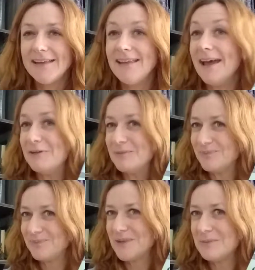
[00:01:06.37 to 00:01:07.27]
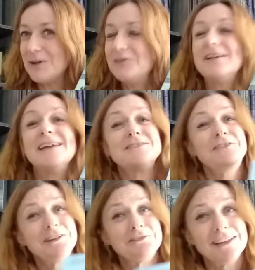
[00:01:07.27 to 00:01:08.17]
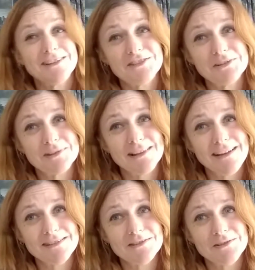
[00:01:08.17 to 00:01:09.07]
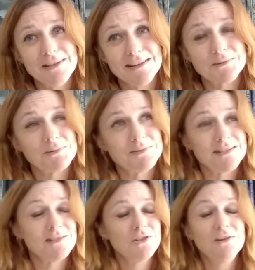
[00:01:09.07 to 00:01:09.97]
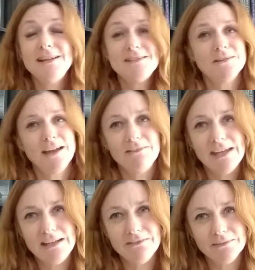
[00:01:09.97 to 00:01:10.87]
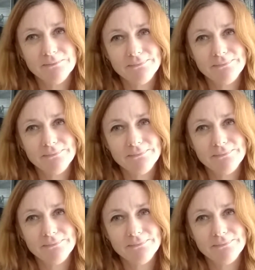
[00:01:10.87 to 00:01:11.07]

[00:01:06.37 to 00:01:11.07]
Now, Beaufort has a very good relationship with the ladies of the Tootensil Women's Institute, and he's not having any of it.